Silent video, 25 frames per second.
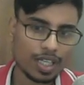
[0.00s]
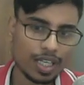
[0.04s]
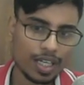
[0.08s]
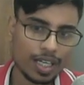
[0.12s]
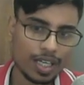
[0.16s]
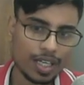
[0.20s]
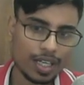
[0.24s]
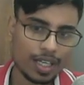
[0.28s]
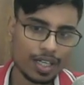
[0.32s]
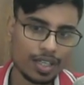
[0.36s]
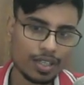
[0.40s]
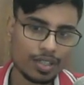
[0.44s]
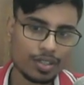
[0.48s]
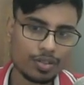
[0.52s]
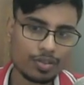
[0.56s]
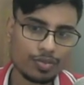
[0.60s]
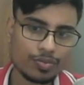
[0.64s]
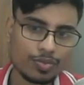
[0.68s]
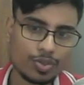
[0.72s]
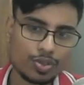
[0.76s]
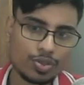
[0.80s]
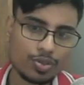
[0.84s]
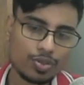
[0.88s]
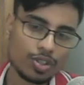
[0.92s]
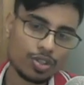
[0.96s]

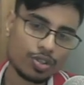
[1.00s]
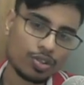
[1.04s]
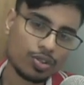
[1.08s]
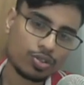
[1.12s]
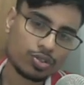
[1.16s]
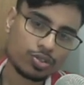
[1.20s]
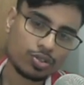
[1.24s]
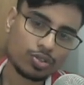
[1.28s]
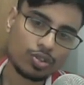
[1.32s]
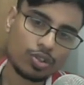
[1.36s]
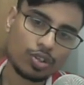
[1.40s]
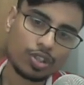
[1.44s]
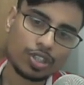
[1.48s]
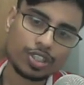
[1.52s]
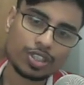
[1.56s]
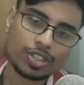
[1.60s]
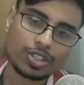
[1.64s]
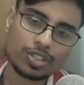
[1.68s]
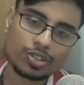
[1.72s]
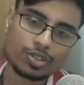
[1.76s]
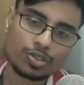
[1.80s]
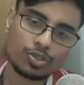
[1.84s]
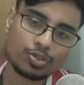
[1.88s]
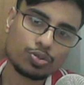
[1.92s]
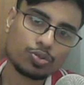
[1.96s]
and you can also call
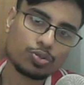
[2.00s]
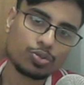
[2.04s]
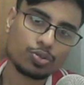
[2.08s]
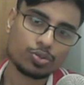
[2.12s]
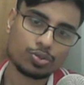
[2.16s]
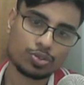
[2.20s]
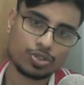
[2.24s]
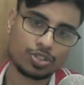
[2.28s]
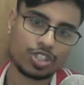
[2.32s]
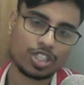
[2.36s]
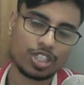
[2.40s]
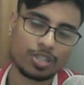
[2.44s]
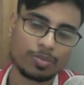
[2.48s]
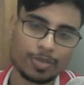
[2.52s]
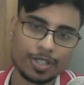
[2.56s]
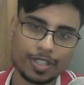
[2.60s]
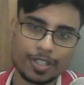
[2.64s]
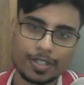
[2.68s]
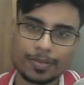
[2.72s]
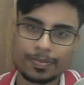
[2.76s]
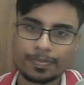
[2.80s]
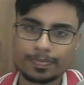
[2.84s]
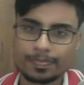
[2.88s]
it two rooks checkmate.